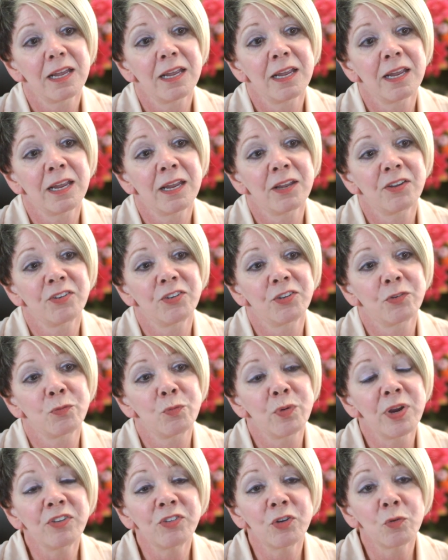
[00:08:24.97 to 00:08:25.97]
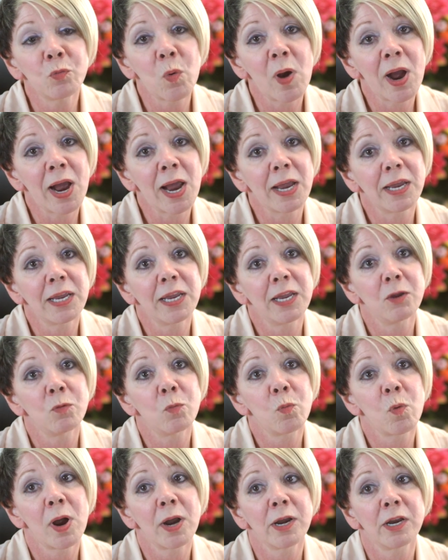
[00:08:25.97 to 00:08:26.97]
is the reason why he
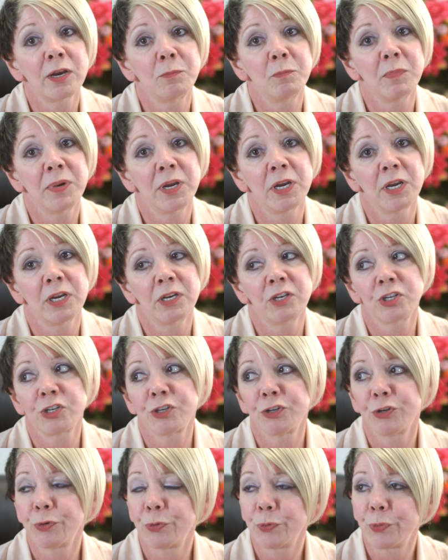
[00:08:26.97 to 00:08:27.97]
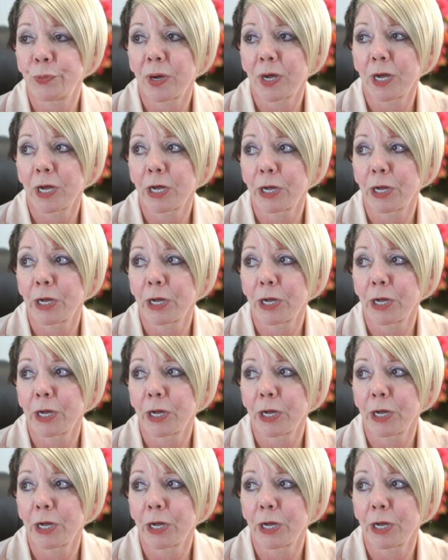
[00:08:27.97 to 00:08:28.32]
wanted me to